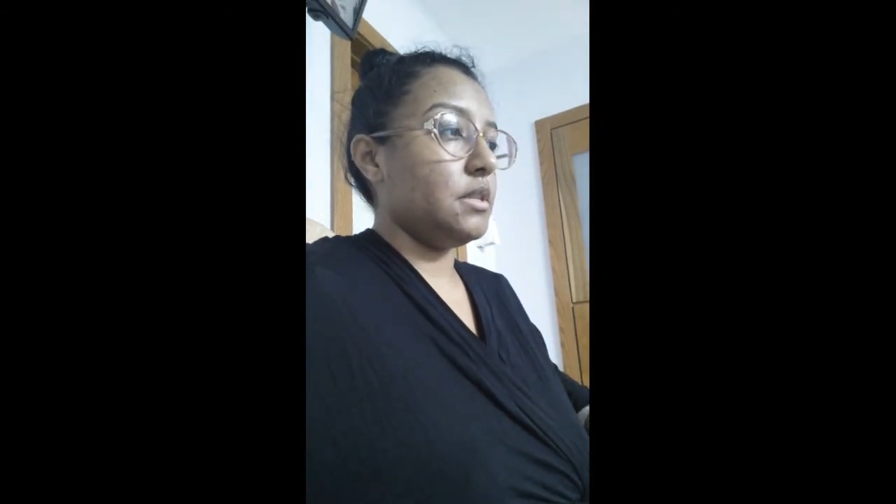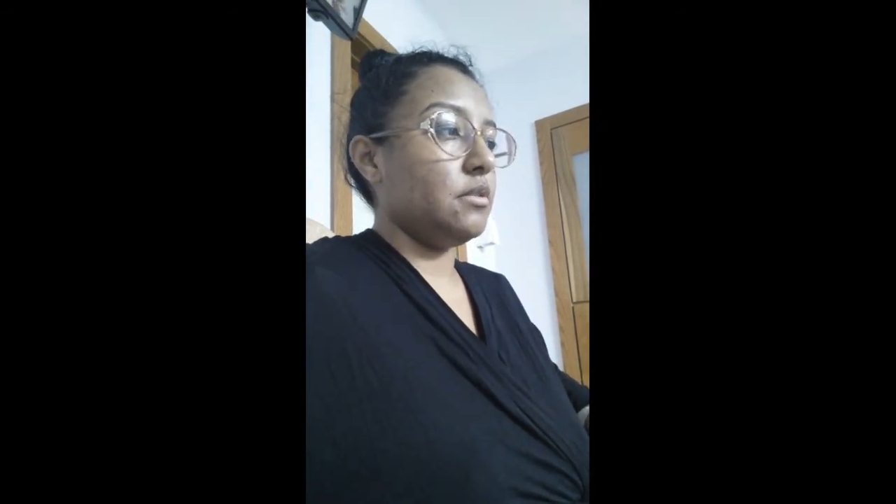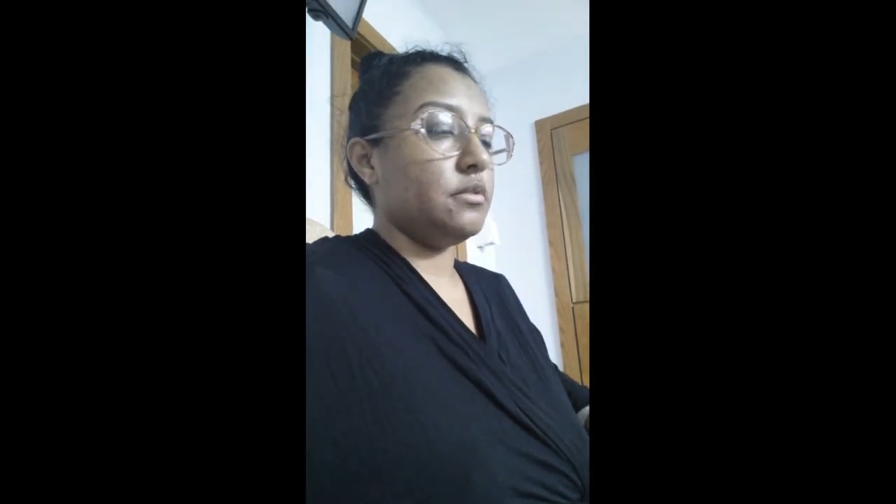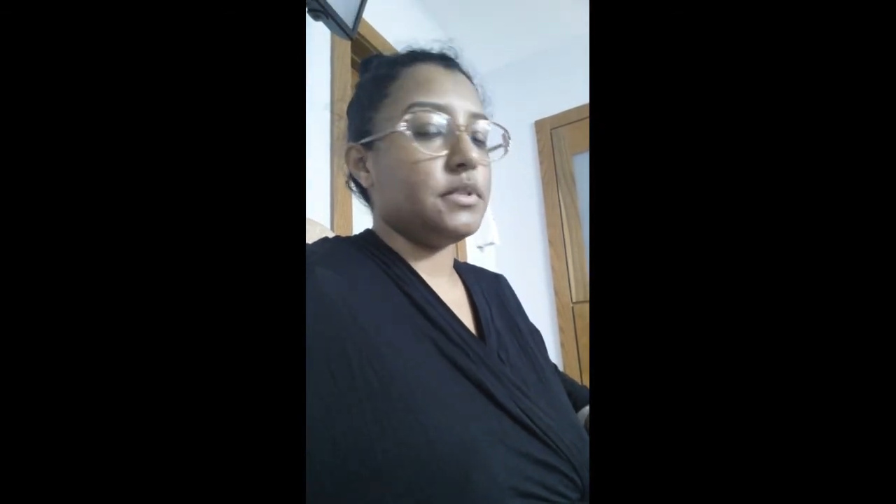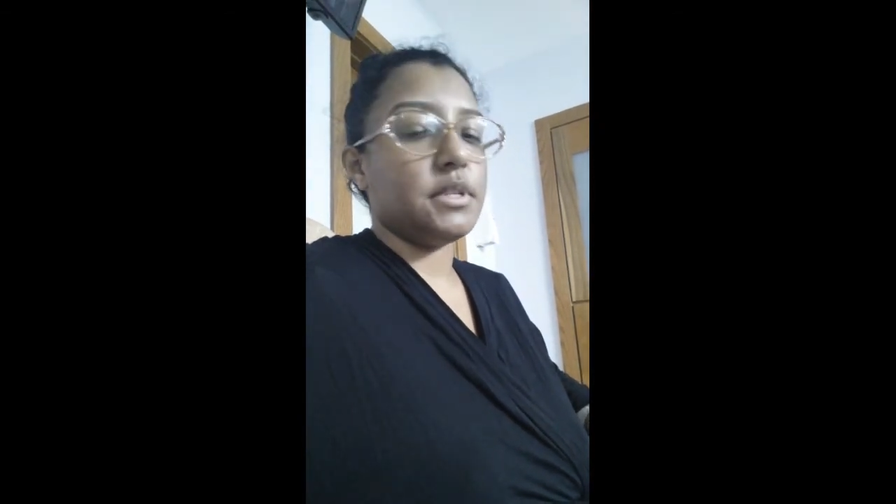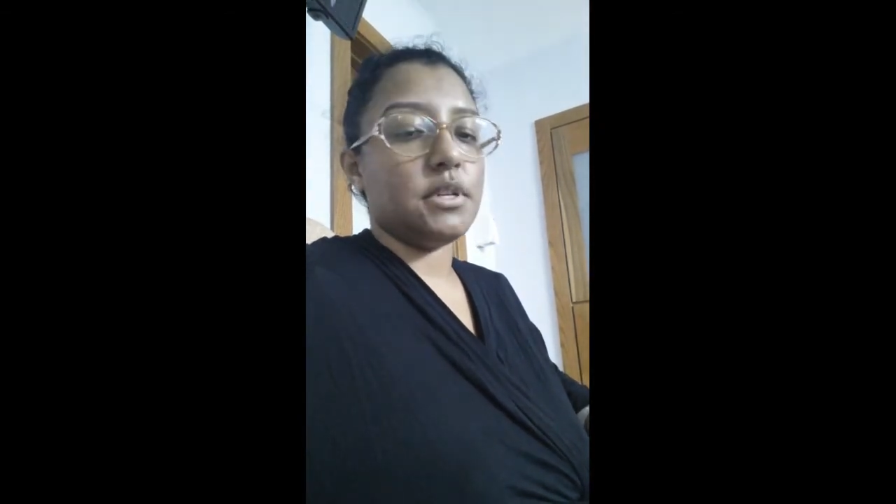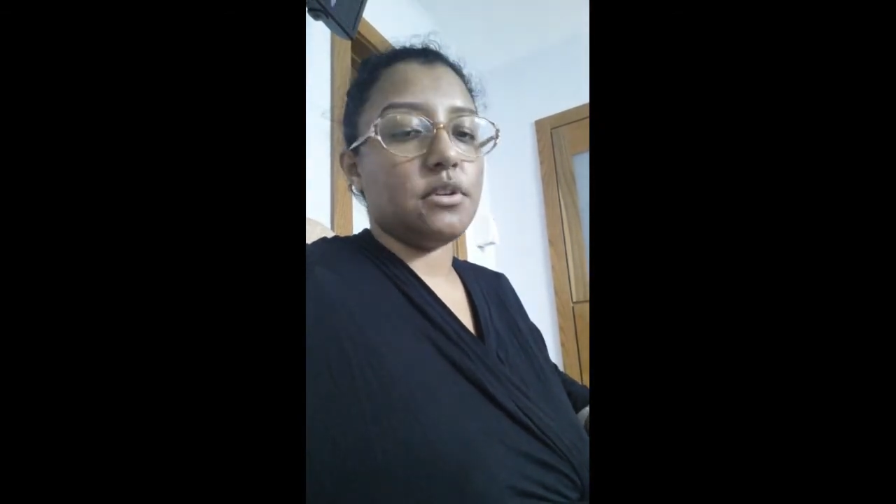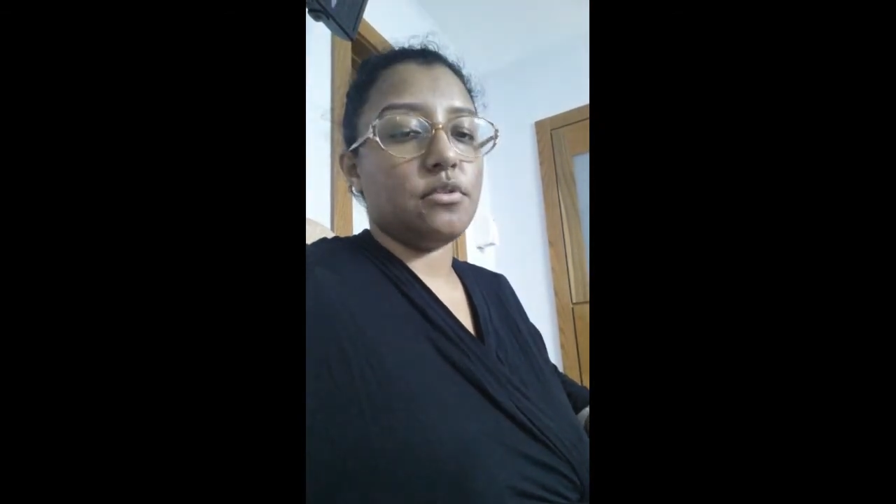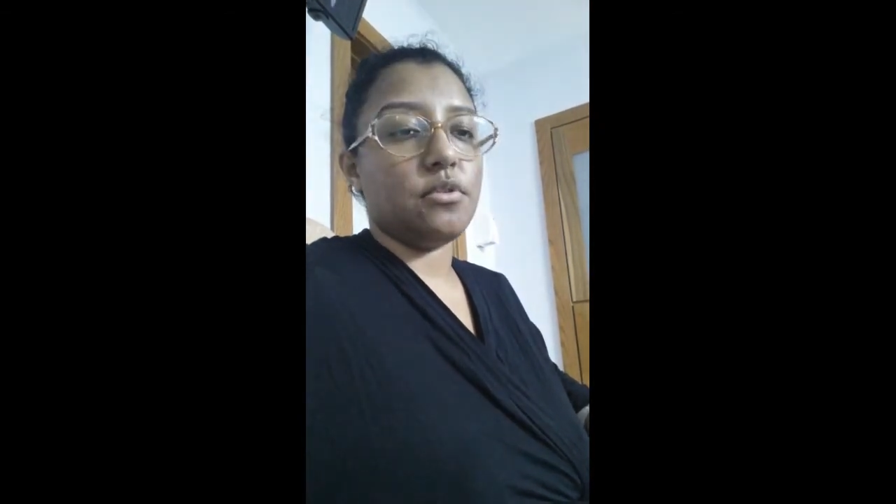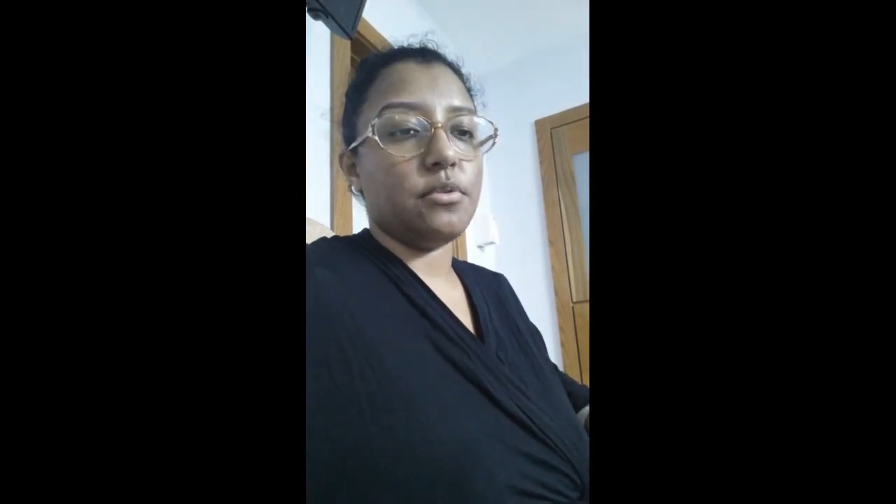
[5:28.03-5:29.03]
and then all of a sudden
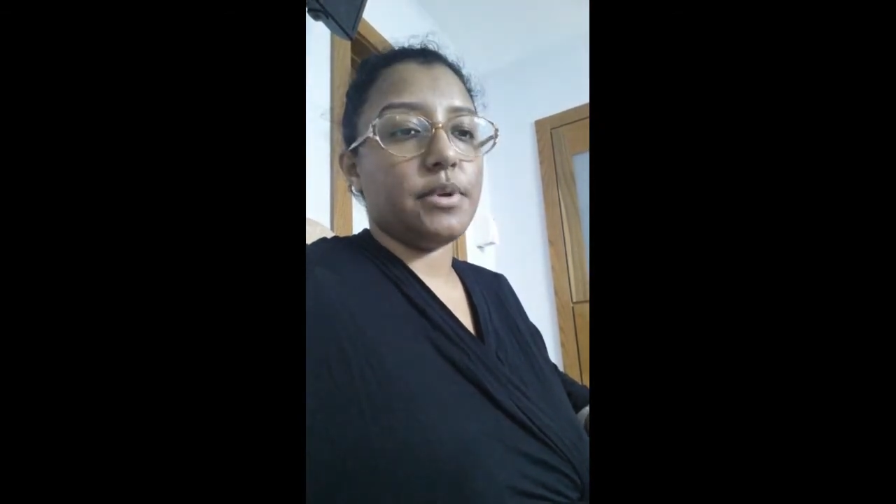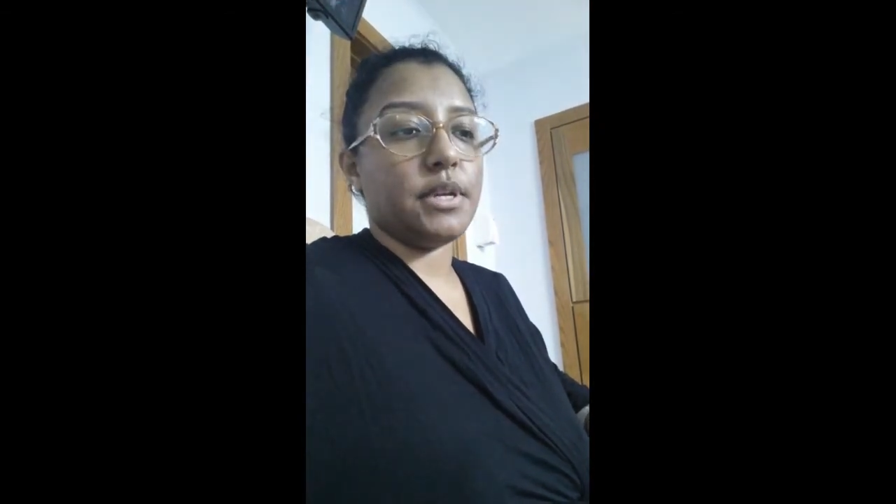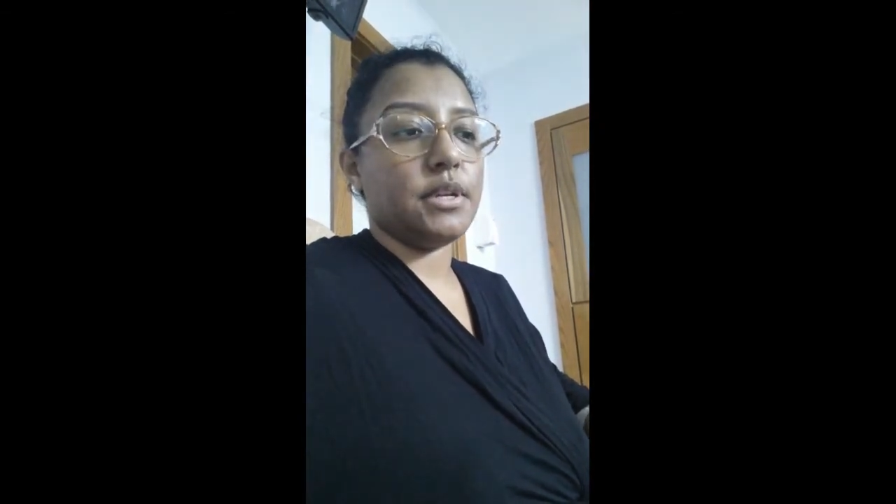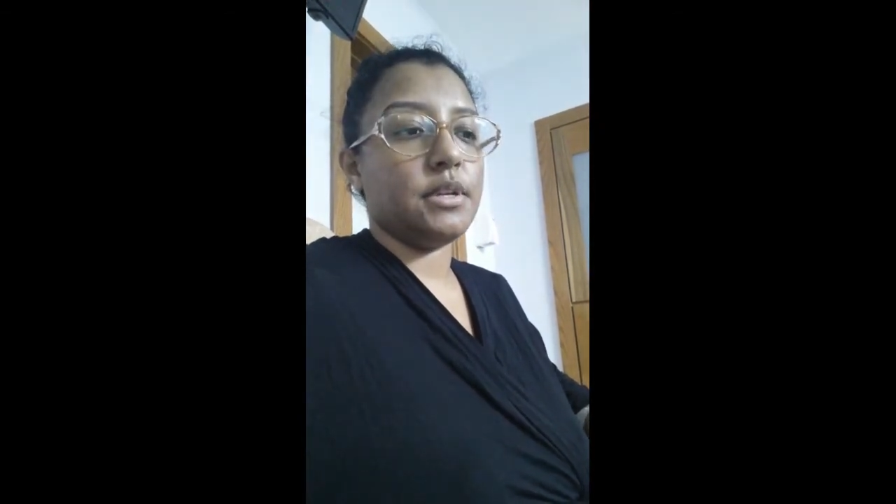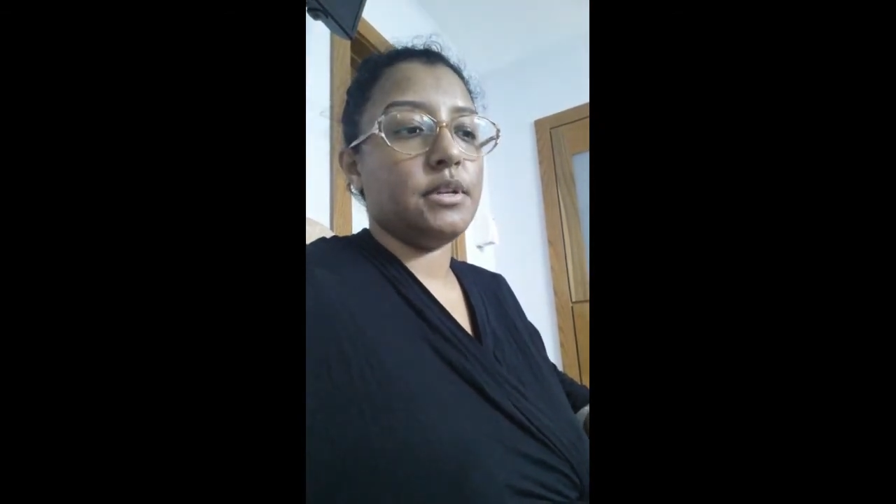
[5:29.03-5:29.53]
it'll go away.